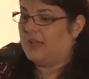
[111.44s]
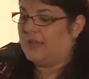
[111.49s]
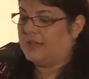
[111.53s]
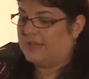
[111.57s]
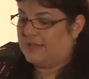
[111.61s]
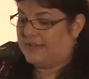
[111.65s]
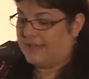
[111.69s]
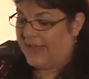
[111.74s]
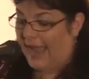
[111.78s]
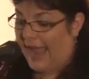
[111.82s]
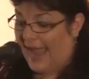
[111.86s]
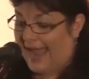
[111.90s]

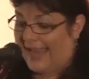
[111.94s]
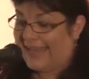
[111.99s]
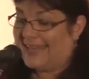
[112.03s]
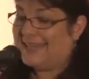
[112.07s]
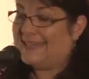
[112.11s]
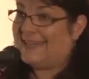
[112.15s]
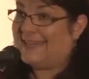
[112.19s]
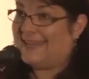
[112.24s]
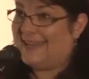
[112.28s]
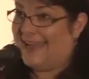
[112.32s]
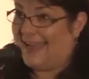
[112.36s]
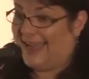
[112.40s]

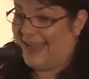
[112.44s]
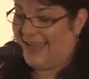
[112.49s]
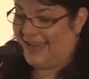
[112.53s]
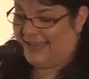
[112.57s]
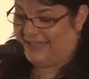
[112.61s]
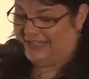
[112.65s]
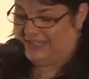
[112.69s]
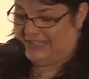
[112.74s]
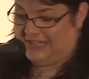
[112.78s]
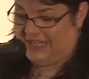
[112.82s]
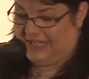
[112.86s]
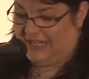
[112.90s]

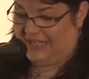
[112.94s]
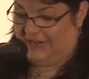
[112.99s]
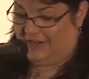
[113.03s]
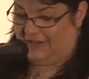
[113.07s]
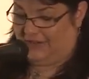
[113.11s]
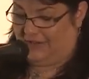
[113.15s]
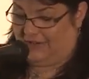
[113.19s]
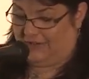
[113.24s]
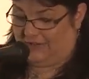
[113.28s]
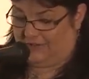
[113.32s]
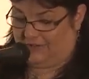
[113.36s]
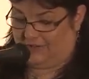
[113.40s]
99
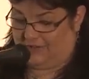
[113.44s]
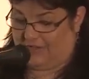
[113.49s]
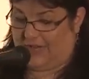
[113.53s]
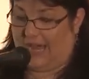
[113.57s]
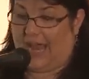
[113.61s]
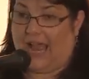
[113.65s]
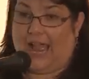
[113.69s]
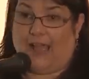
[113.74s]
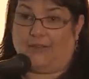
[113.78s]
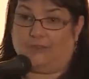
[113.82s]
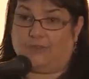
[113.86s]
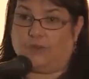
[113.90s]
years
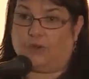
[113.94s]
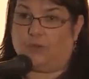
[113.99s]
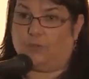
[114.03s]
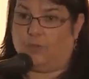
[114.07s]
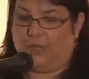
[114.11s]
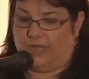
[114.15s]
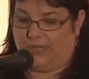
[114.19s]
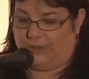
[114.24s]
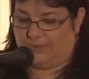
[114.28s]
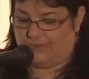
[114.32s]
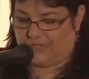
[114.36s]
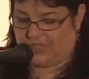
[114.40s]
after
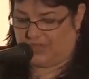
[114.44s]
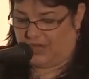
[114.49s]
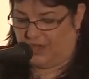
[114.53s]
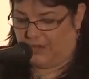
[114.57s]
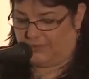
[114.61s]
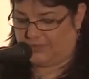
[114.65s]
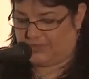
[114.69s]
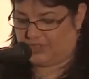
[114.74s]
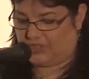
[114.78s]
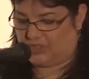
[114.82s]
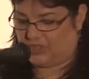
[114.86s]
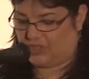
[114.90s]
William
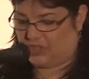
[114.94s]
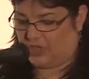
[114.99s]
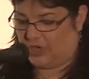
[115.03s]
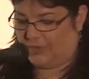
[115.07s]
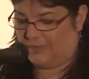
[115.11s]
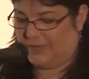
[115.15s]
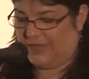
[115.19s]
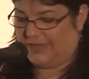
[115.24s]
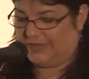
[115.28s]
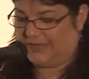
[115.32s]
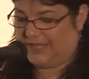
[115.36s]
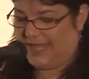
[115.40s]
Tecumseh
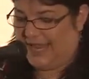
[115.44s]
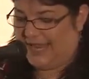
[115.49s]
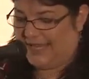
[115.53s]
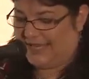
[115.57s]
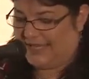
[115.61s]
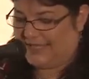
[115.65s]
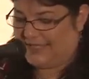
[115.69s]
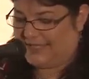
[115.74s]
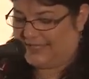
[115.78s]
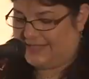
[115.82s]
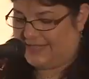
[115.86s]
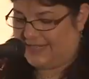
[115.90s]
Sherman led
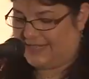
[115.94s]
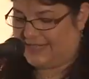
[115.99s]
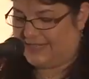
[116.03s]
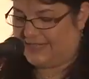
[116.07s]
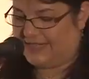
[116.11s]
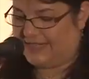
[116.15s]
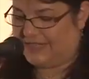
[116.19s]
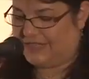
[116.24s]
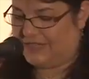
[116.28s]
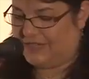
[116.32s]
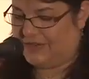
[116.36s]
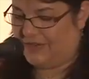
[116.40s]
his
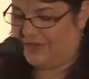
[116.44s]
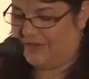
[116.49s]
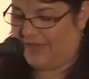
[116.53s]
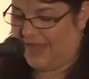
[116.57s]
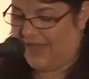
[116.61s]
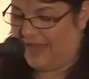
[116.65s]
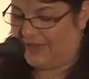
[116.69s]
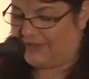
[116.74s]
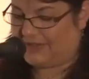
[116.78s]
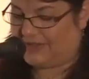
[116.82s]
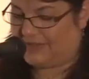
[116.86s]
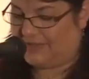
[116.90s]

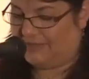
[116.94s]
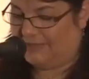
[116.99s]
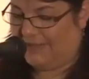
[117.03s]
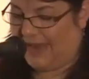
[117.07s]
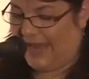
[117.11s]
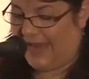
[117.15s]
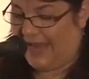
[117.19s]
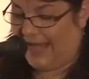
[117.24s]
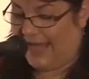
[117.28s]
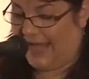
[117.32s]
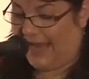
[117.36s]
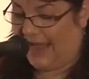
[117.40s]
62,000
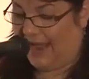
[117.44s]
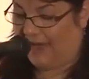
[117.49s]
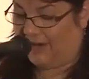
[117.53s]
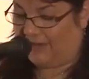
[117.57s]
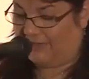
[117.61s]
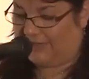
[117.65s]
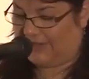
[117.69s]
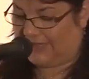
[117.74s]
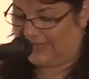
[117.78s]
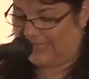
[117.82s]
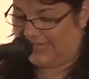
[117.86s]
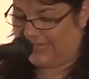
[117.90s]
men out
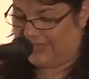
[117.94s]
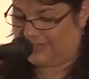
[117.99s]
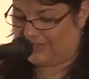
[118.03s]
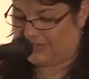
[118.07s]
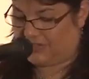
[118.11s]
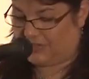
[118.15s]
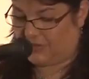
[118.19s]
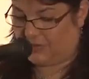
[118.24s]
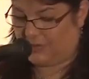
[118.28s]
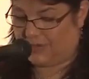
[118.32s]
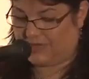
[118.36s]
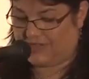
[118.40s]
of Atlanta
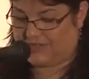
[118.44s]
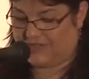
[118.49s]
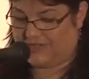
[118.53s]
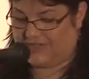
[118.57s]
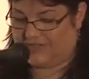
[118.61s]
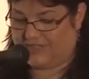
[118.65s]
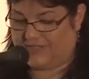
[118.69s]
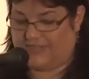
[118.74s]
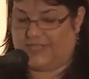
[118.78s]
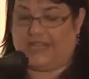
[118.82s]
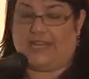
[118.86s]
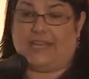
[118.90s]
towards the
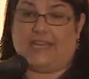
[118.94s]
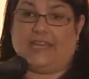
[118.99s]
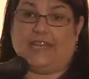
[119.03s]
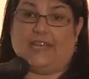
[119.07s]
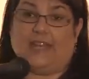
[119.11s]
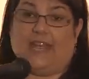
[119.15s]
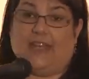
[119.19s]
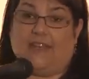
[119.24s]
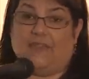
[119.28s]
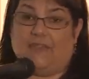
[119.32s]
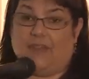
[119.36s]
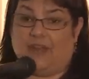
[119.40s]

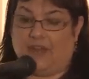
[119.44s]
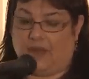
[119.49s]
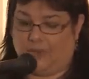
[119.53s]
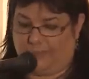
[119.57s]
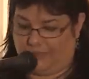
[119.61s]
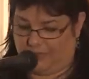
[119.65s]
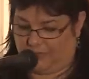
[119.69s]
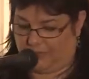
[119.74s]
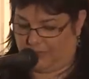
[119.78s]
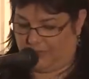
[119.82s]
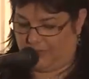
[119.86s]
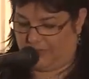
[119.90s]
sea and then
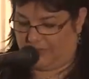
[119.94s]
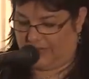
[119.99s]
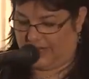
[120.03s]
up through the